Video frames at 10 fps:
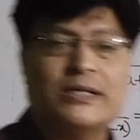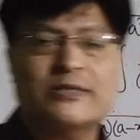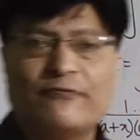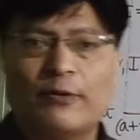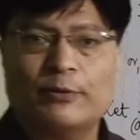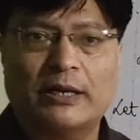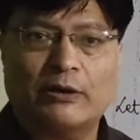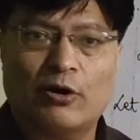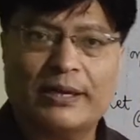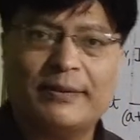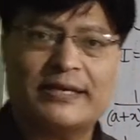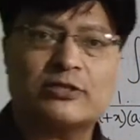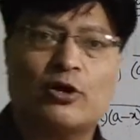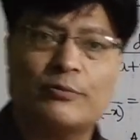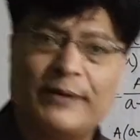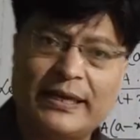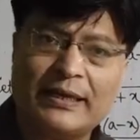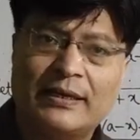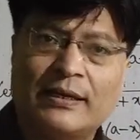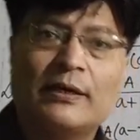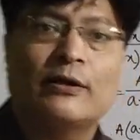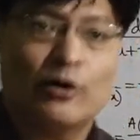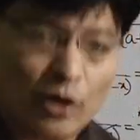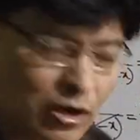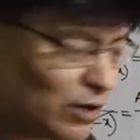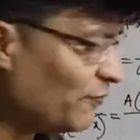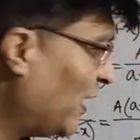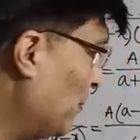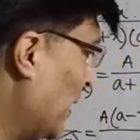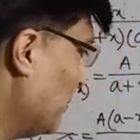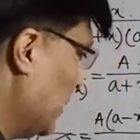is the formula? Log a minus log b? Log of a by